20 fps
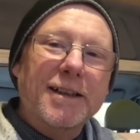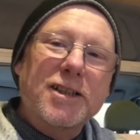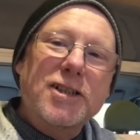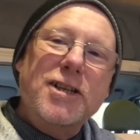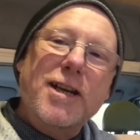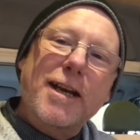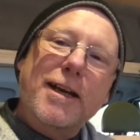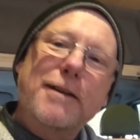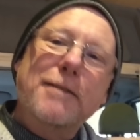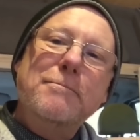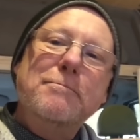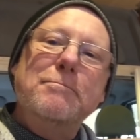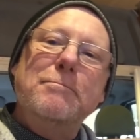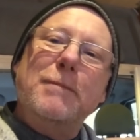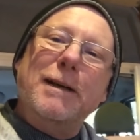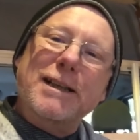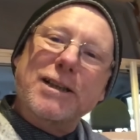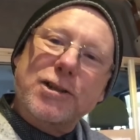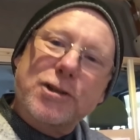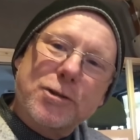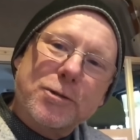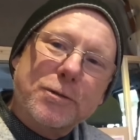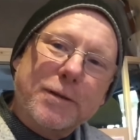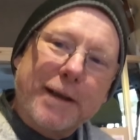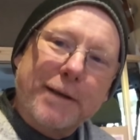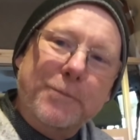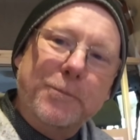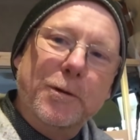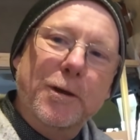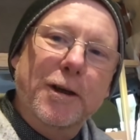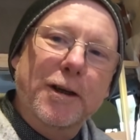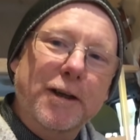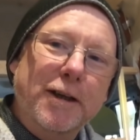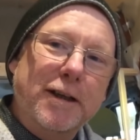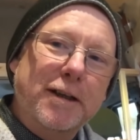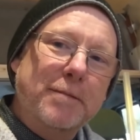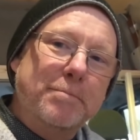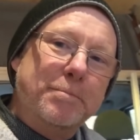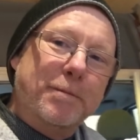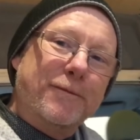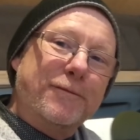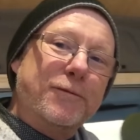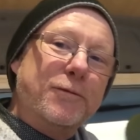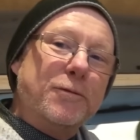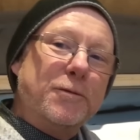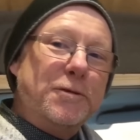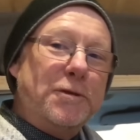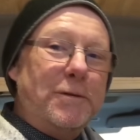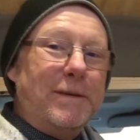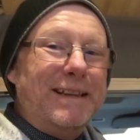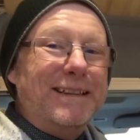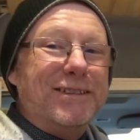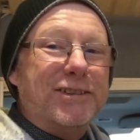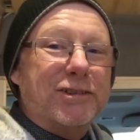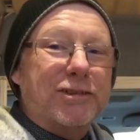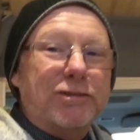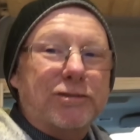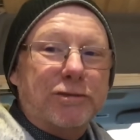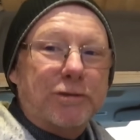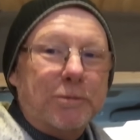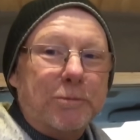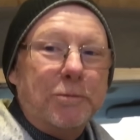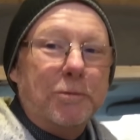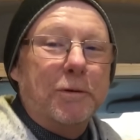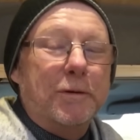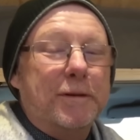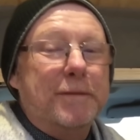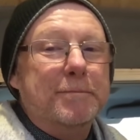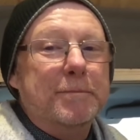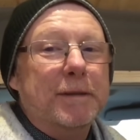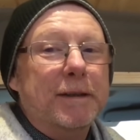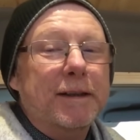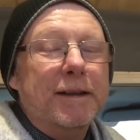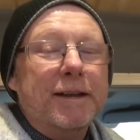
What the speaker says: Check them, make sure they work before you install them,